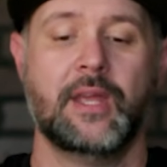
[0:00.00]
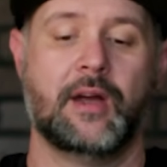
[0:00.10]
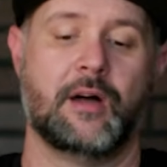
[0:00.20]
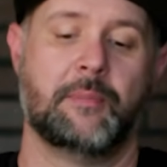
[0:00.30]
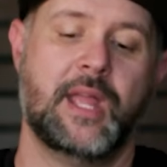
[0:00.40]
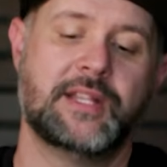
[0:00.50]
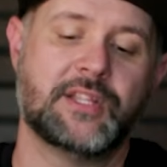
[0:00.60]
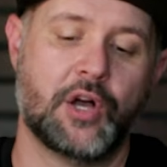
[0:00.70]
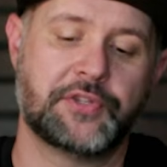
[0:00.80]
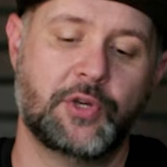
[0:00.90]

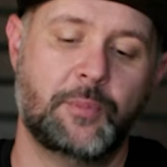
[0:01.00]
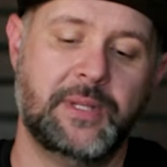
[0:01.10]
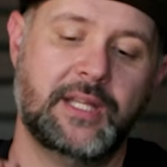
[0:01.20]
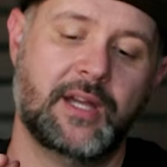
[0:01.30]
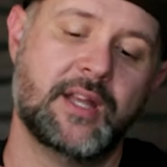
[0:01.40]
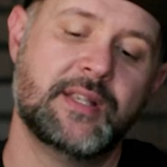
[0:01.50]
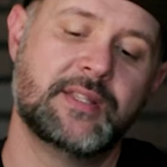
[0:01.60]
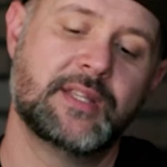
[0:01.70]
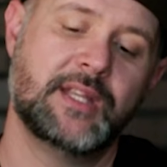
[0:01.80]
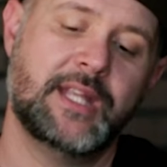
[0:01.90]
It's also
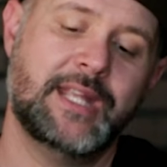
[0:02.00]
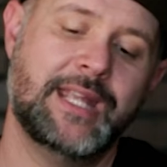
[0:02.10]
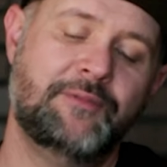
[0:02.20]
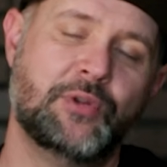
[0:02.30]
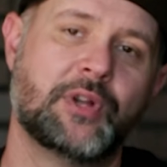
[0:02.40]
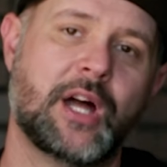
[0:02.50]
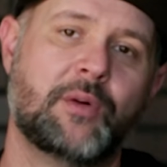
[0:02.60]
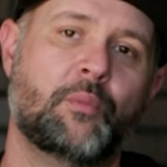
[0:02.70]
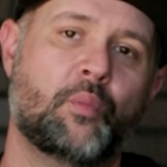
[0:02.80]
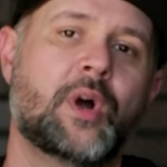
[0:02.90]
because if you're
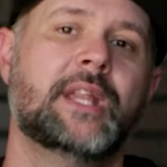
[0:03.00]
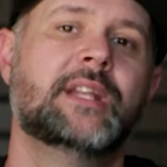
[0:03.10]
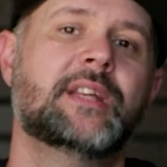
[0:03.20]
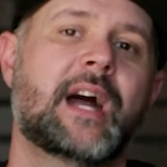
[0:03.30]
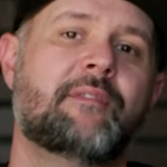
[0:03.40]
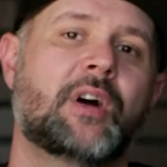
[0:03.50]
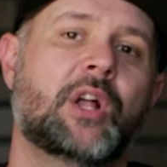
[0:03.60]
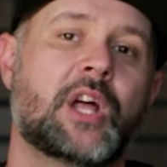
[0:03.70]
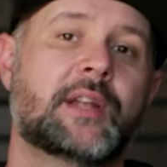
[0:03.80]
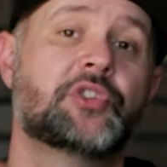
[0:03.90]
not wanting to have a
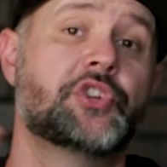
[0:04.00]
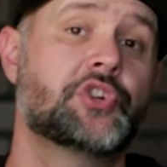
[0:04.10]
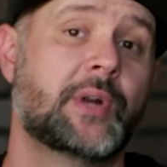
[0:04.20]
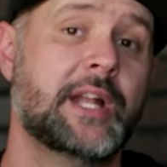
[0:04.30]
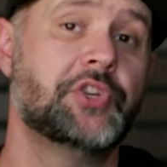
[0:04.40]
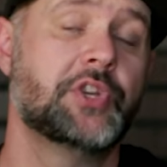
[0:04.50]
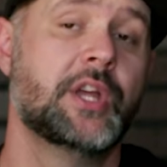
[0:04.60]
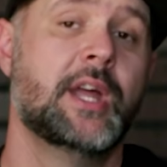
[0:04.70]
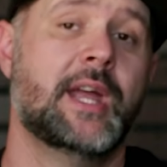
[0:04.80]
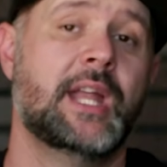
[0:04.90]
lot of stretch
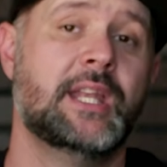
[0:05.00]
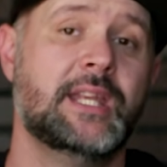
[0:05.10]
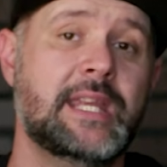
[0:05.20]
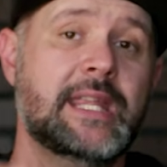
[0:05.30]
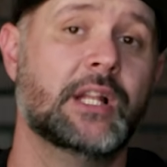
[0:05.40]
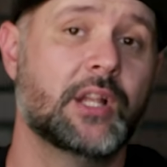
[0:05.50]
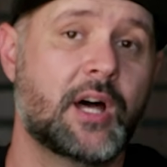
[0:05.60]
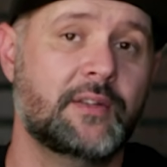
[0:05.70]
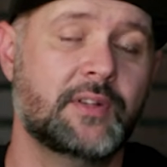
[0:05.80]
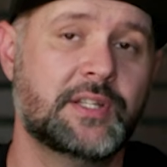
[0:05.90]
and need a
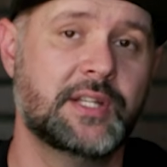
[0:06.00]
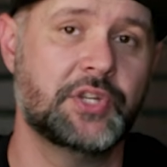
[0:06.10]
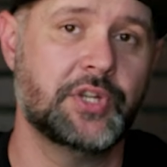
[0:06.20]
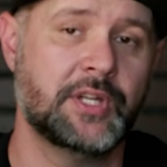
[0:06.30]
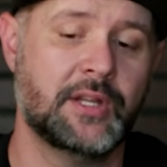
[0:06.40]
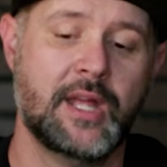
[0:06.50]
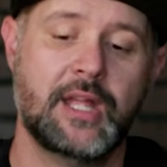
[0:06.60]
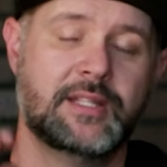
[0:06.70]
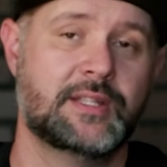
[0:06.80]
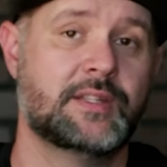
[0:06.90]
lot of extension,
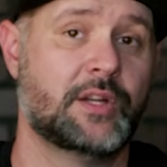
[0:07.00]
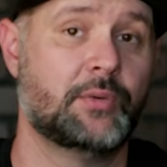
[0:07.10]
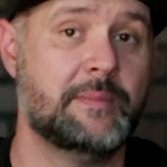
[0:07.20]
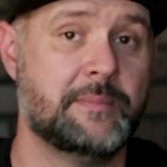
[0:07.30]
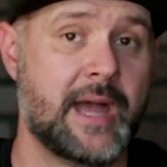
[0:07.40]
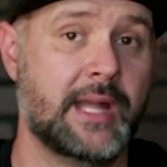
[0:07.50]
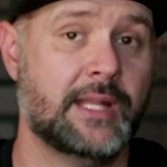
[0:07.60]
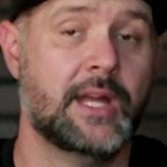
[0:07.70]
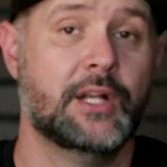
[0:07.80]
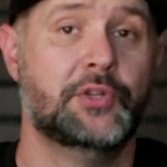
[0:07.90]
this is a great bag.
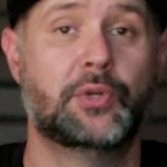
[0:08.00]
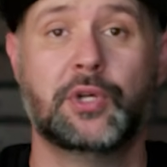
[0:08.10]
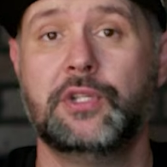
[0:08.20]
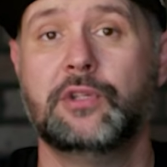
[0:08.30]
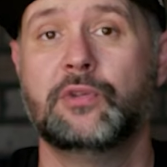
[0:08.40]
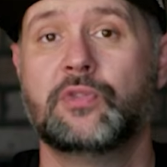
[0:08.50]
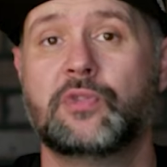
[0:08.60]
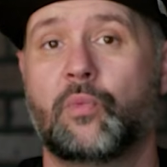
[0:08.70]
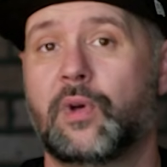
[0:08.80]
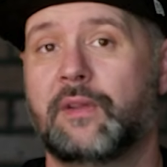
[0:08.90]
You could
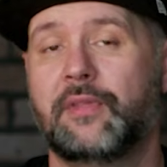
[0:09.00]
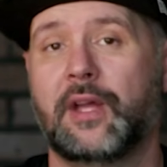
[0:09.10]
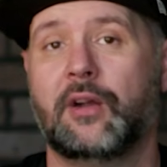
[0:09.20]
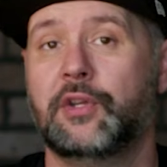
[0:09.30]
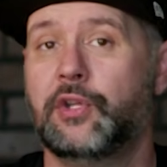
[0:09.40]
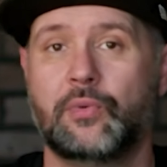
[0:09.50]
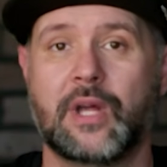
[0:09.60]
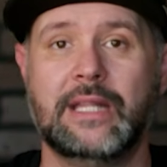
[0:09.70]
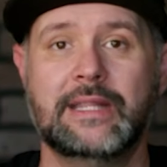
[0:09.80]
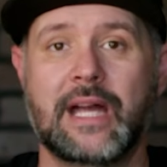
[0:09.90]
use one of their
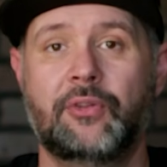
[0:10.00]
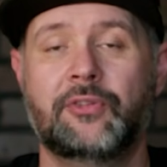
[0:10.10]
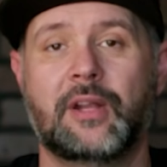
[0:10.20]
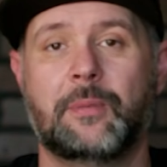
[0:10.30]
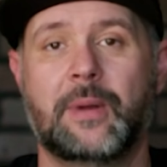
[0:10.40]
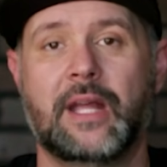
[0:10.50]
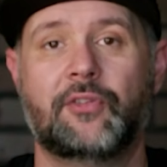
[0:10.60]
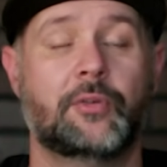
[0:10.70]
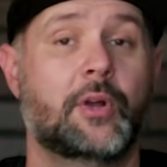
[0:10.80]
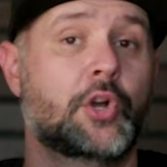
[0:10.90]
U9000
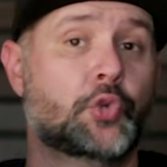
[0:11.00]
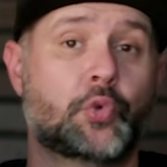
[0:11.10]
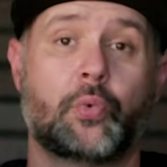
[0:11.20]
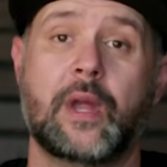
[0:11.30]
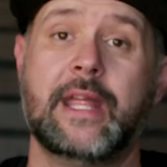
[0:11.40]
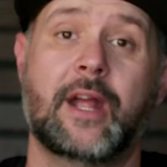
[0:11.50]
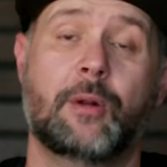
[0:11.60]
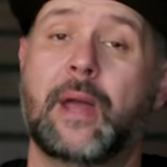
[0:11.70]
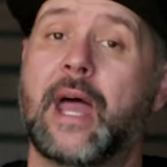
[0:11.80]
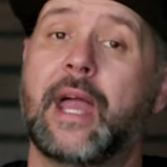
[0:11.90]
airbags. Great
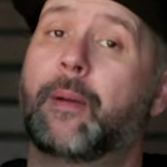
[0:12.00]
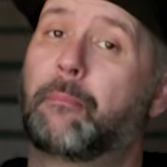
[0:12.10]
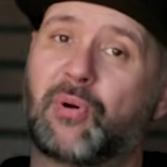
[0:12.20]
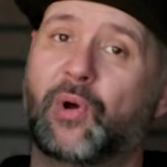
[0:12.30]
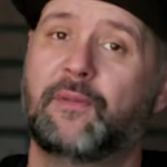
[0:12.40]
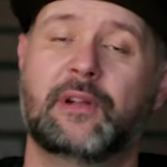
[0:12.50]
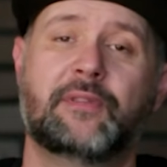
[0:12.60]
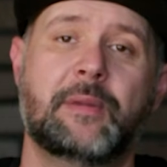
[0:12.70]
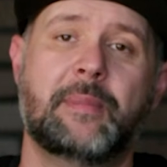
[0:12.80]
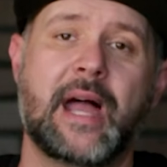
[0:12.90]
airbag, perfect
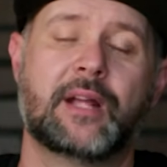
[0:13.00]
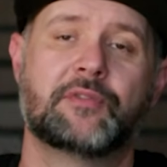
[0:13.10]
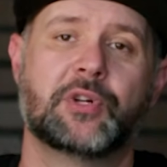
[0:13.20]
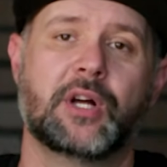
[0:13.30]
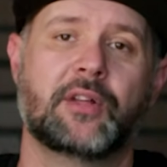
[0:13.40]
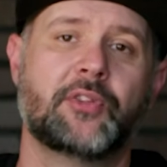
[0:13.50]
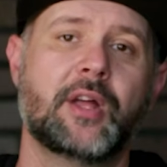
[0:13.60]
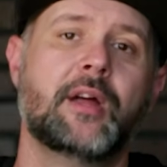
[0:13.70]
for the back of trucks.